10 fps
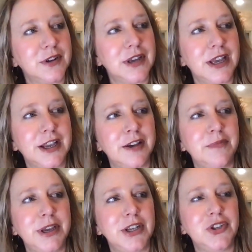It could
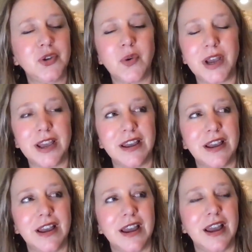be joy,
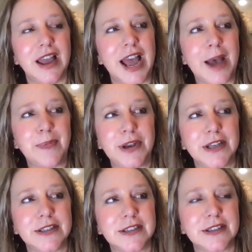
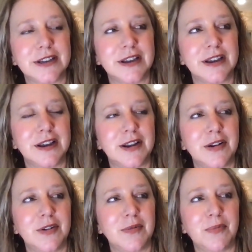happiness,
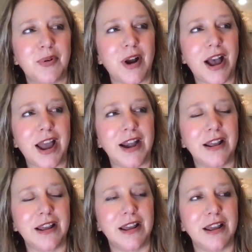pride,
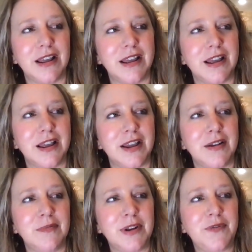
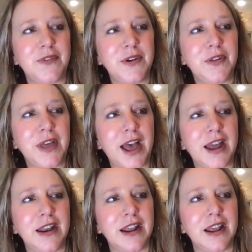but feel
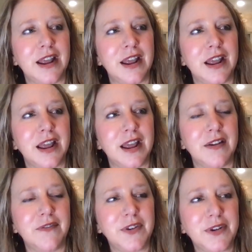that,
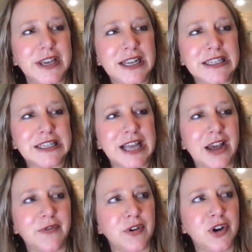feel into
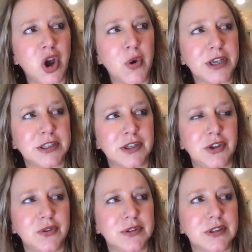that for no
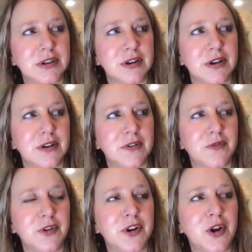excuse,
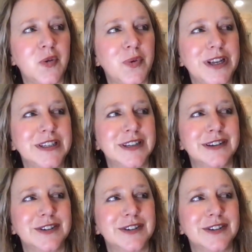for no reason.